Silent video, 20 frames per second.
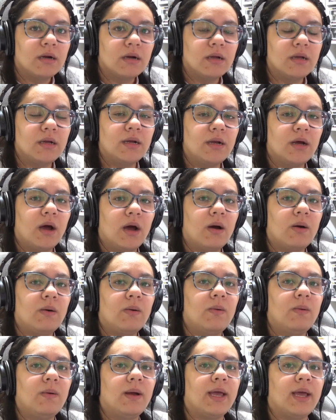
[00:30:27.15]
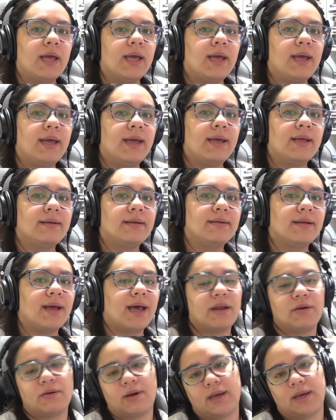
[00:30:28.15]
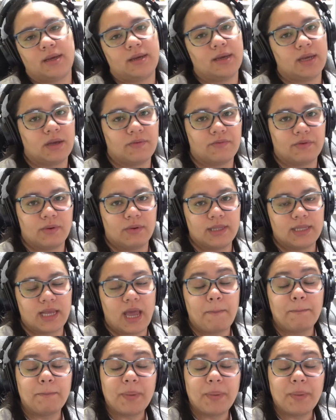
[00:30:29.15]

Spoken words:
You know? And I have no idea.